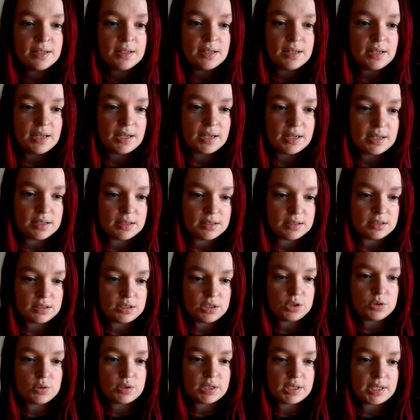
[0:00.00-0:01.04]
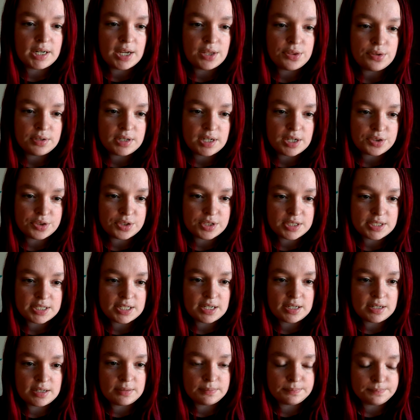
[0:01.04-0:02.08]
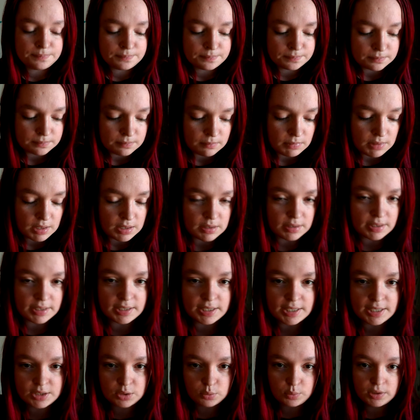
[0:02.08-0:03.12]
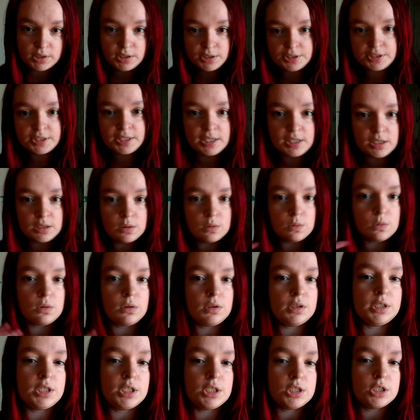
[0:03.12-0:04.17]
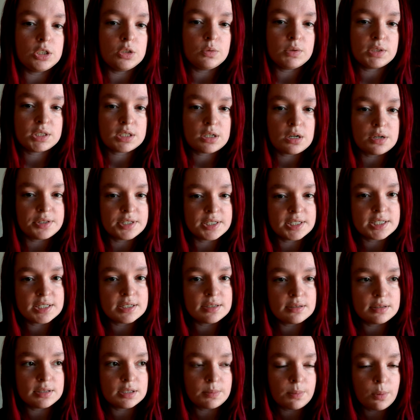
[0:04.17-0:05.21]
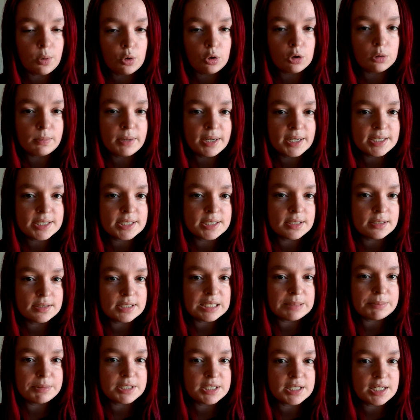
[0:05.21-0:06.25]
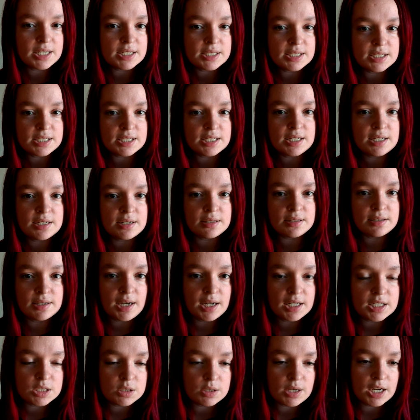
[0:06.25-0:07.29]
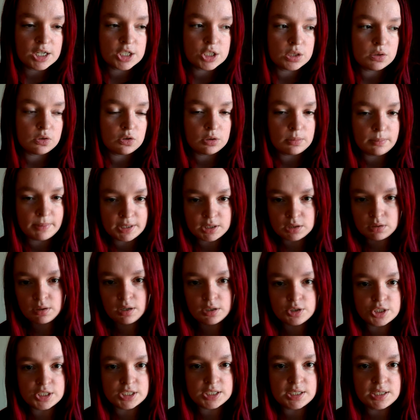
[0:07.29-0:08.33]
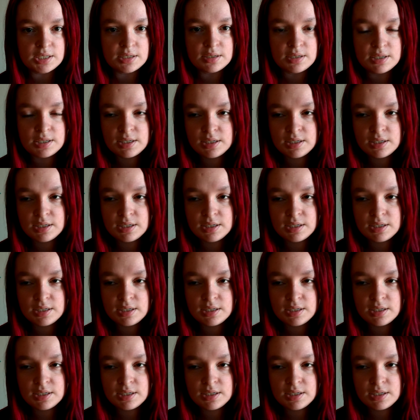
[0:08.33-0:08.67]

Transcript: and you can either get this done, like get the real thing, or you can do what's called the poor man's tilt table test, and that's actually what my neurologist did.